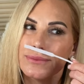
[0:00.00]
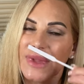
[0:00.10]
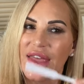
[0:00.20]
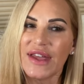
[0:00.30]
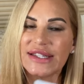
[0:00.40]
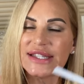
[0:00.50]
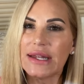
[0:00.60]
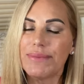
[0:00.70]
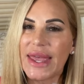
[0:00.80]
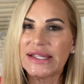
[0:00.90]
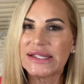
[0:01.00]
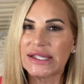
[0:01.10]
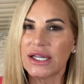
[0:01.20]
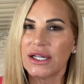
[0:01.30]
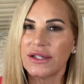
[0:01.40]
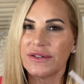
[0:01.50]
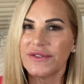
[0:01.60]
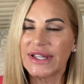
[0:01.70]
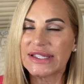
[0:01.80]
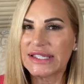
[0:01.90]
and then it's in a base of
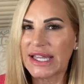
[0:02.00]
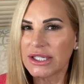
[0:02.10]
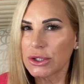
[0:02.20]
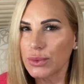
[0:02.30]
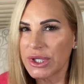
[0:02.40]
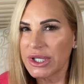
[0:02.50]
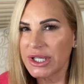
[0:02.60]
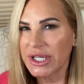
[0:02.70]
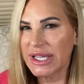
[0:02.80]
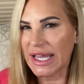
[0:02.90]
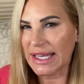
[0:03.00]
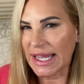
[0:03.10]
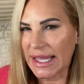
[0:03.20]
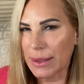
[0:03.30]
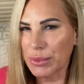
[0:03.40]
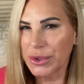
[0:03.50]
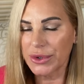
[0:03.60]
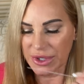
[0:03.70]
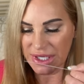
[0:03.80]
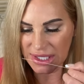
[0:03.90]
sandalwood and
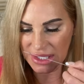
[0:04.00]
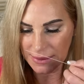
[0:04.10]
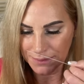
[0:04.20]
ambergris